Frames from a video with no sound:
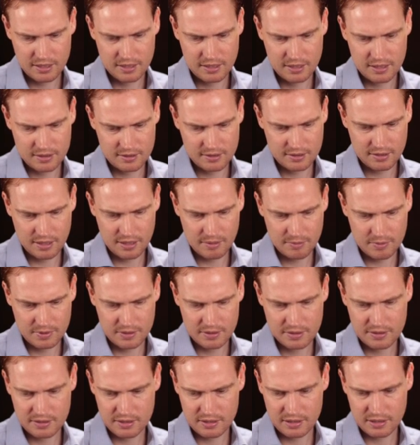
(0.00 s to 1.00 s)
And type
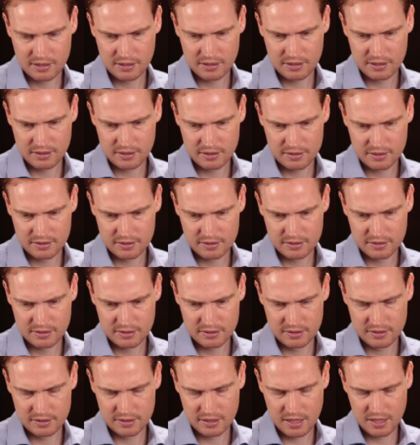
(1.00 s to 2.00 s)
in ticker.
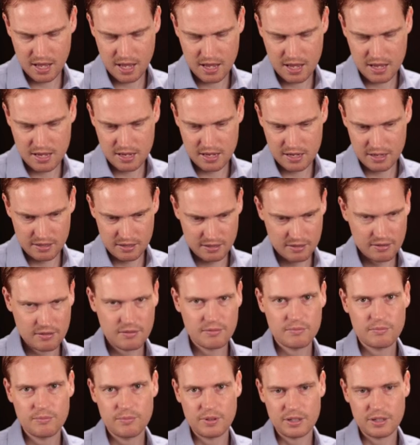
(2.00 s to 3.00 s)
Hey,
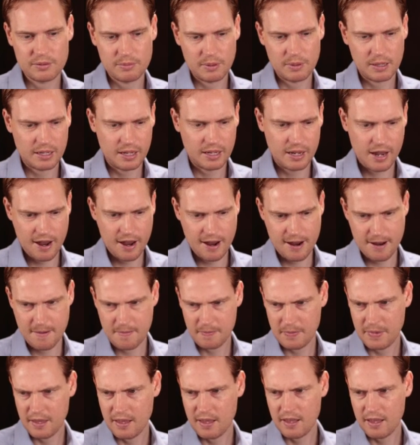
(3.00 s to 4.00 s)
brings back hey.
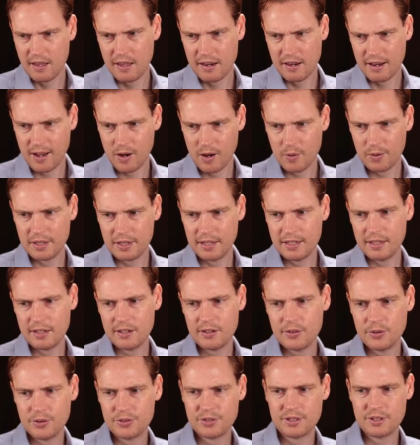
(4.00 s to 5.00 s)
Now we need to
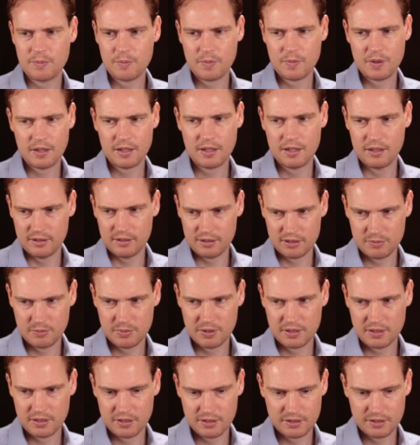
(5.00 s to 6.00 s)
do something else,
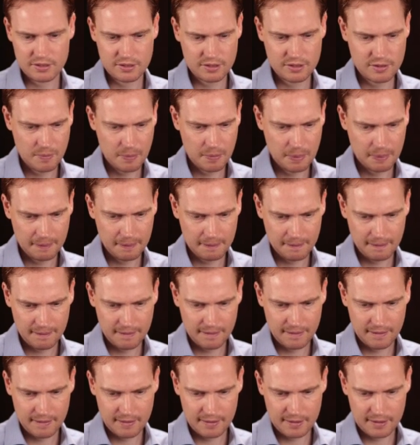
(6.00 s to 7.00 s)
because
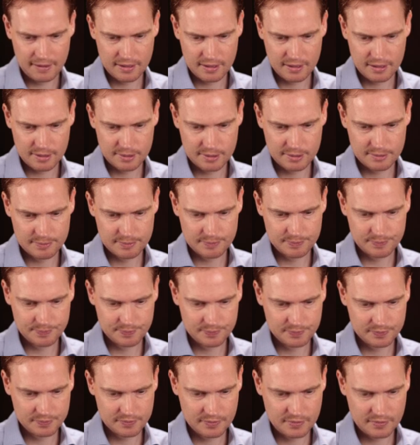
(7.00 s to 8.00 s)
some
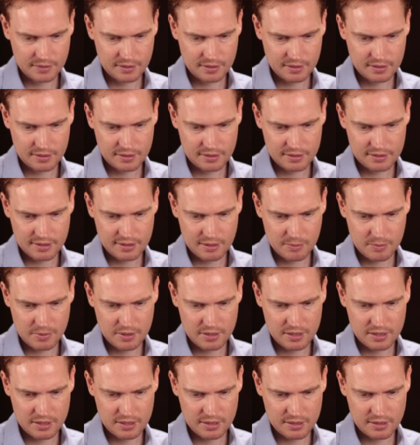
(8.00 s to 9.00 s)

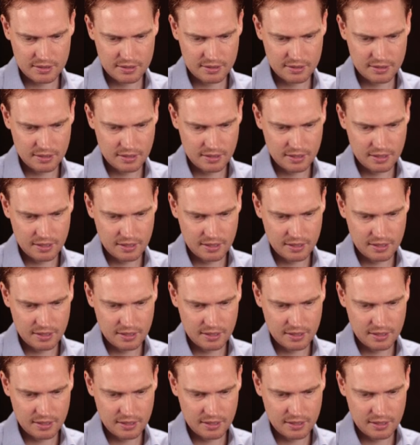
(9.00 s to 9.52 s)
of these